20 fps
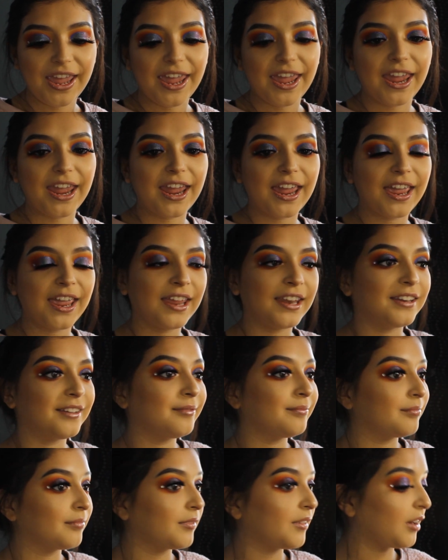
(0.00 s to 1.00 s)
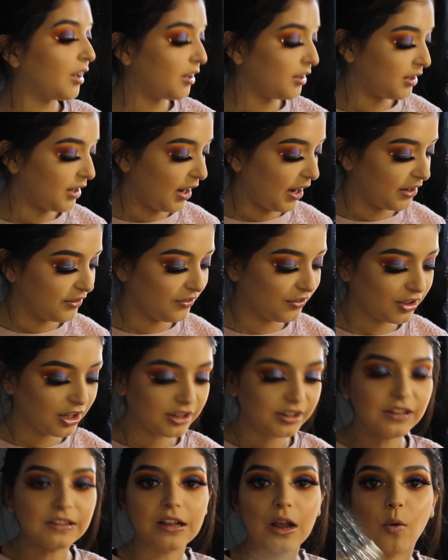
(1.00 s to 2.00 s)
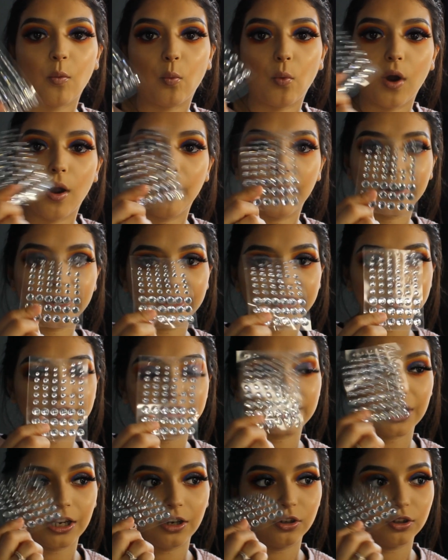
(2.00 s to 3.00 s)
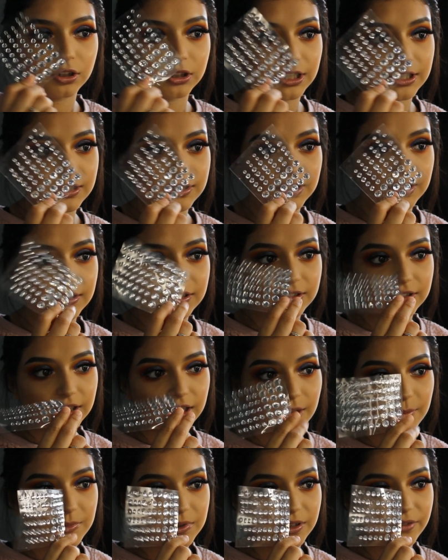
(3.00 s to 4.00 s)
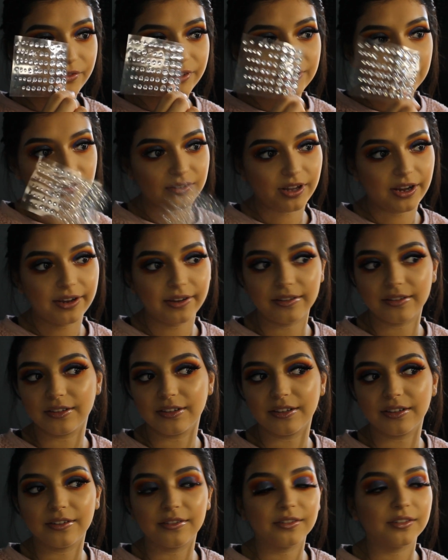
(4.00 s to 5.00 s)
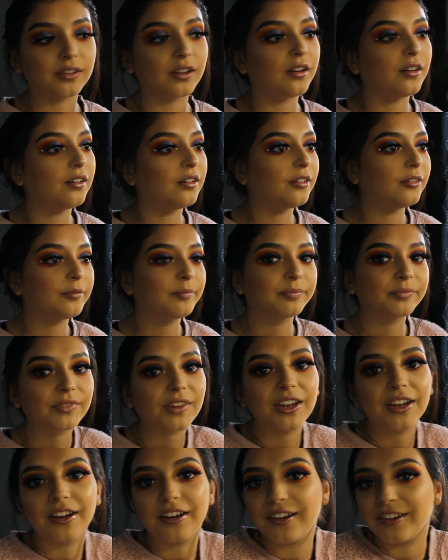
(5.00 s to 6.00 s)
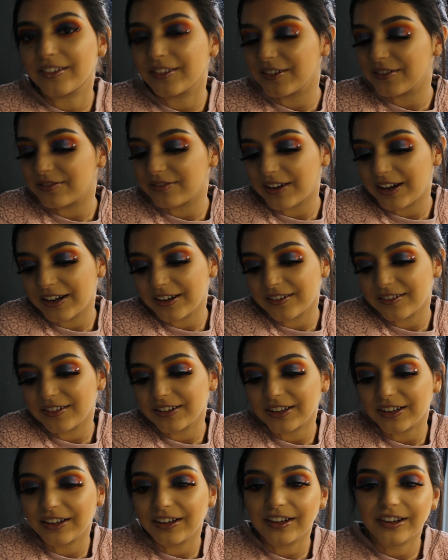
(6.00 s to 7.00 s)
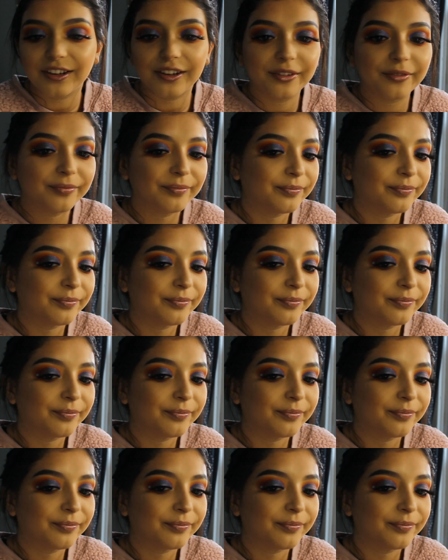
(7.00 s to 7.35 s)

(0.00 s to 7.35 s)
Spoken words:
And yeah, I just got these at Walmart. They look like this and they come in different sizes. So here's the final look.